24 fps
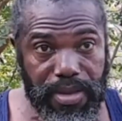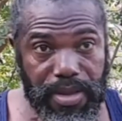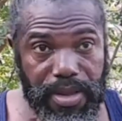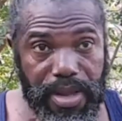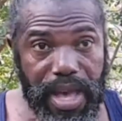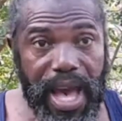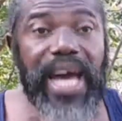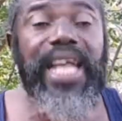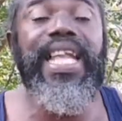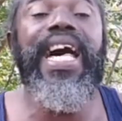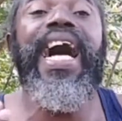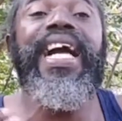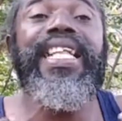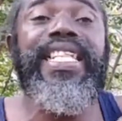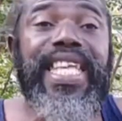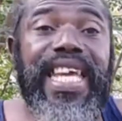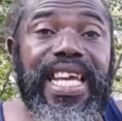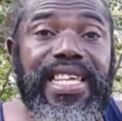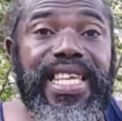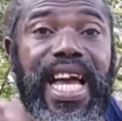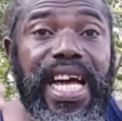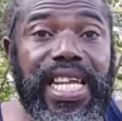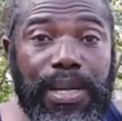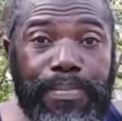I
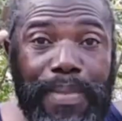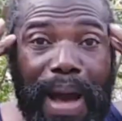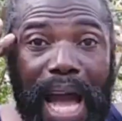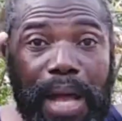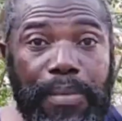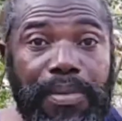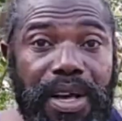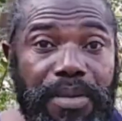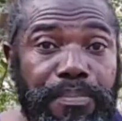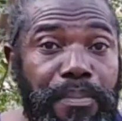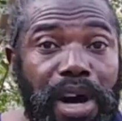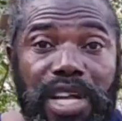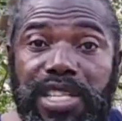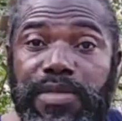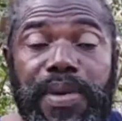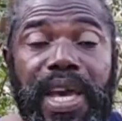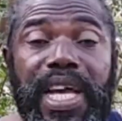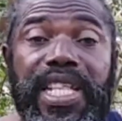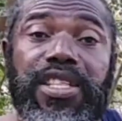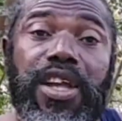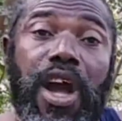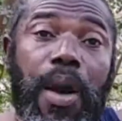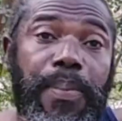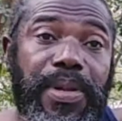teach that the Bible must be
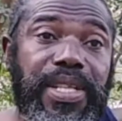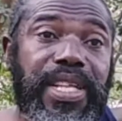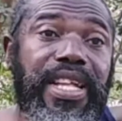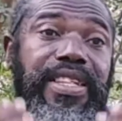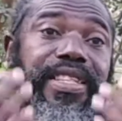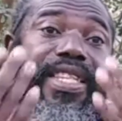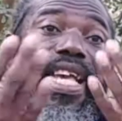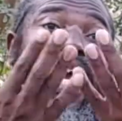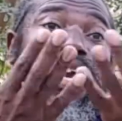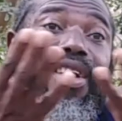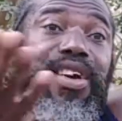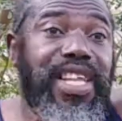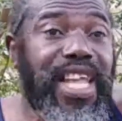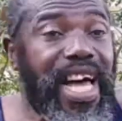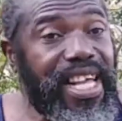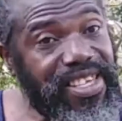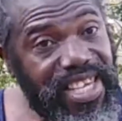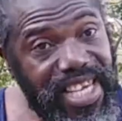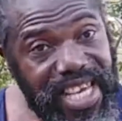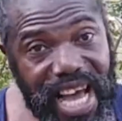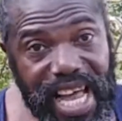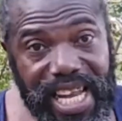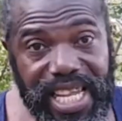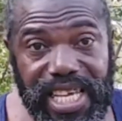interpreted
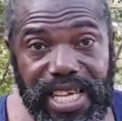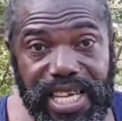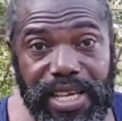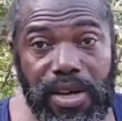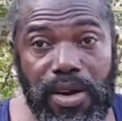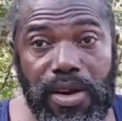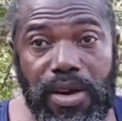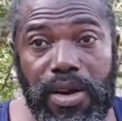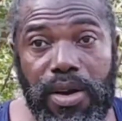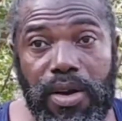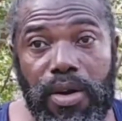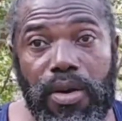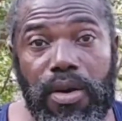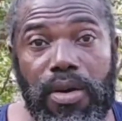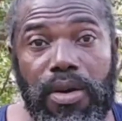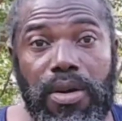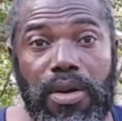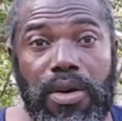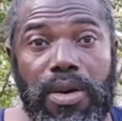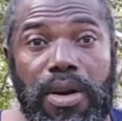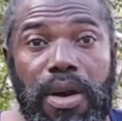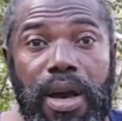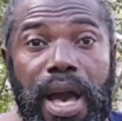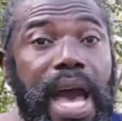psychologically.
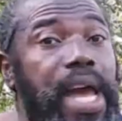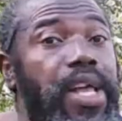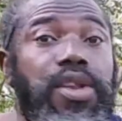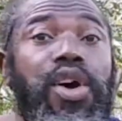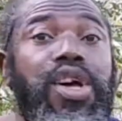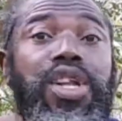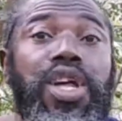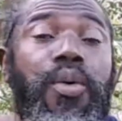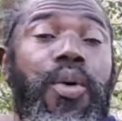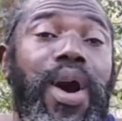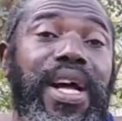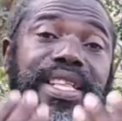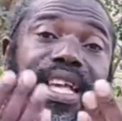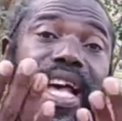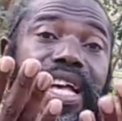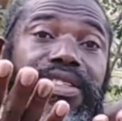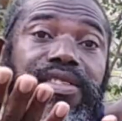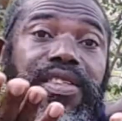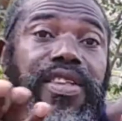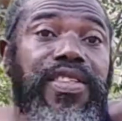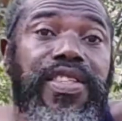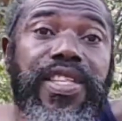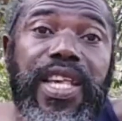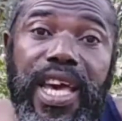I don't know what else
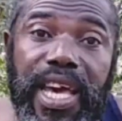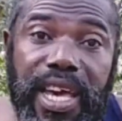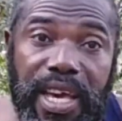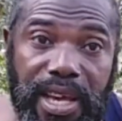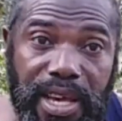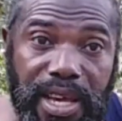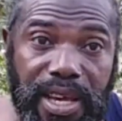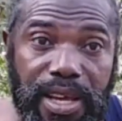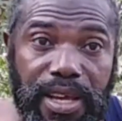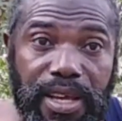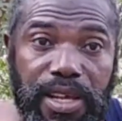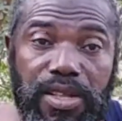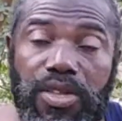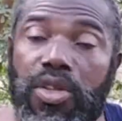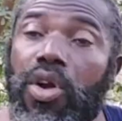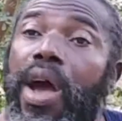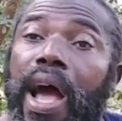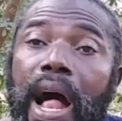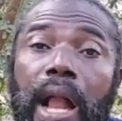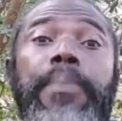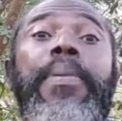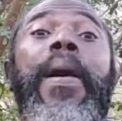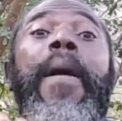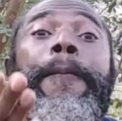to say to
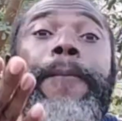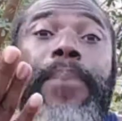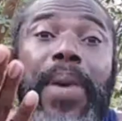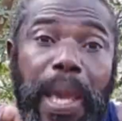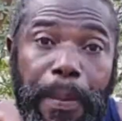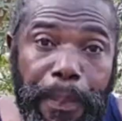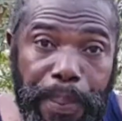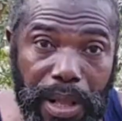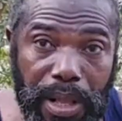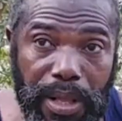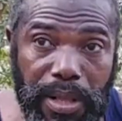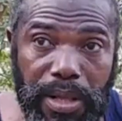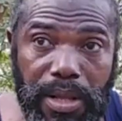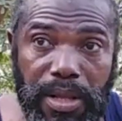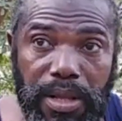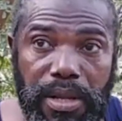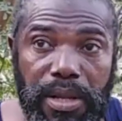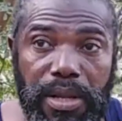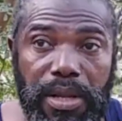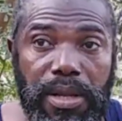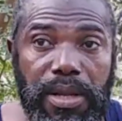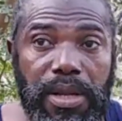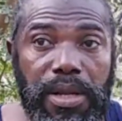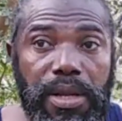help our people
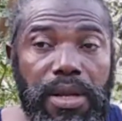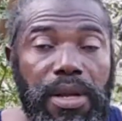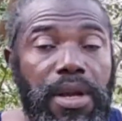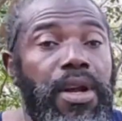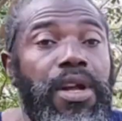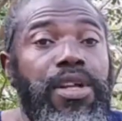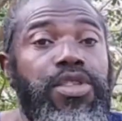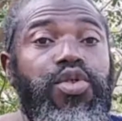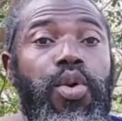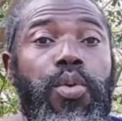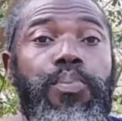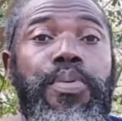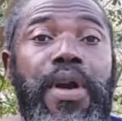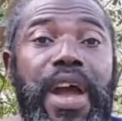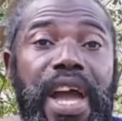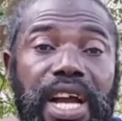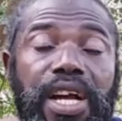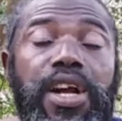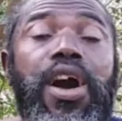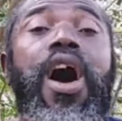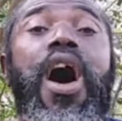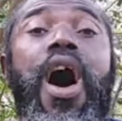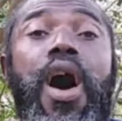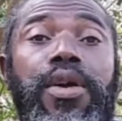to break
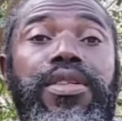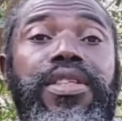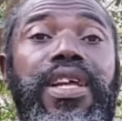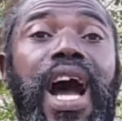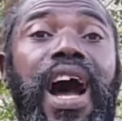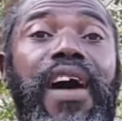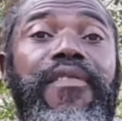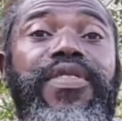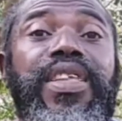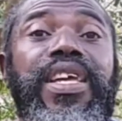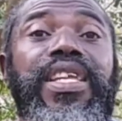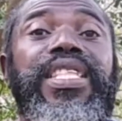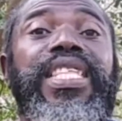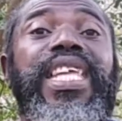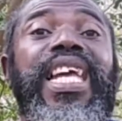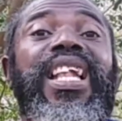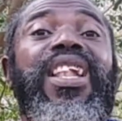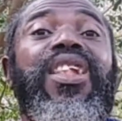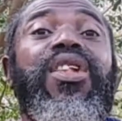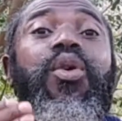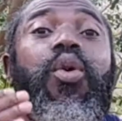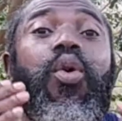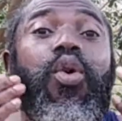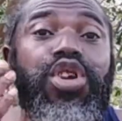out of the
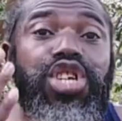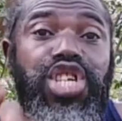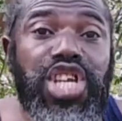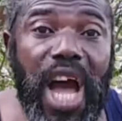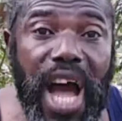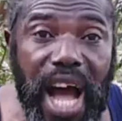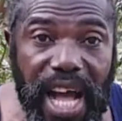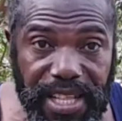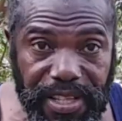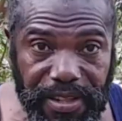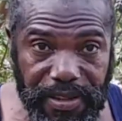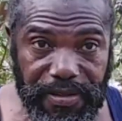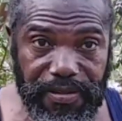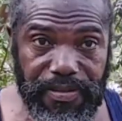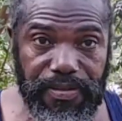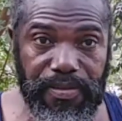delusion.